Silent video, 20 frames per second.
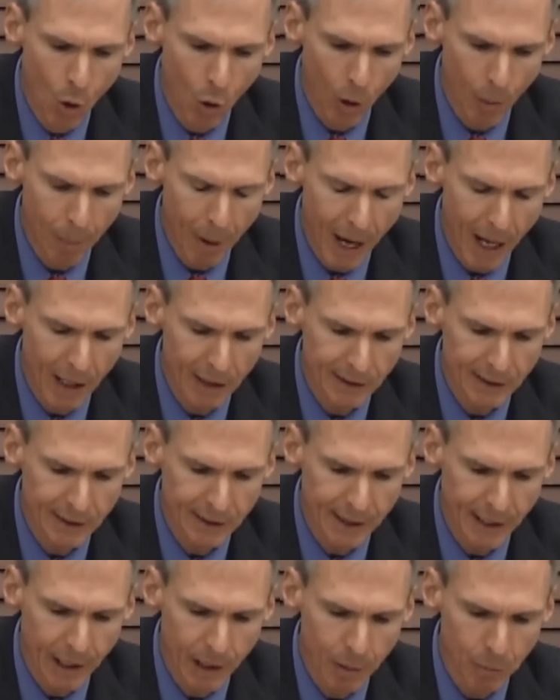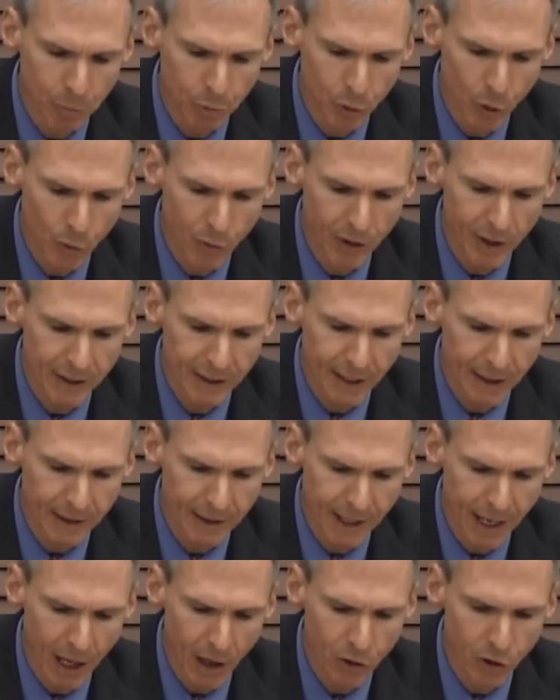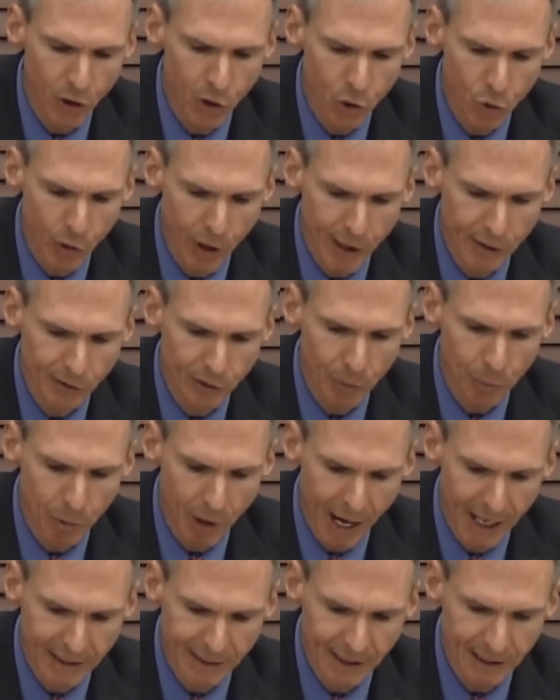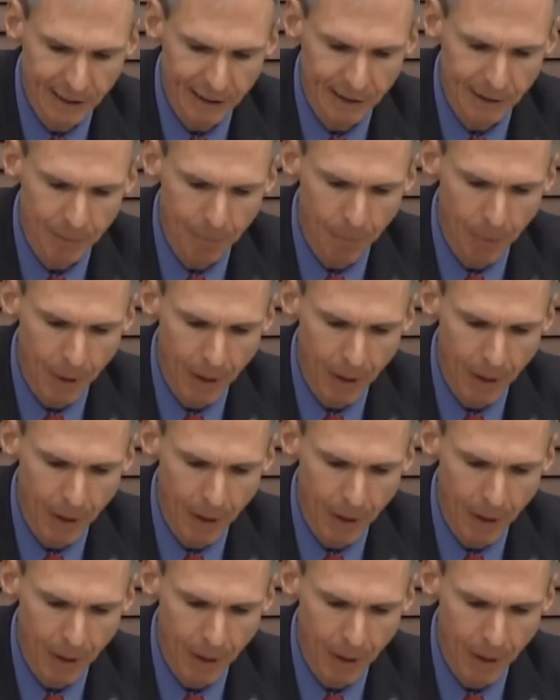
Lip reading: or policies that can improve the technology transfer process,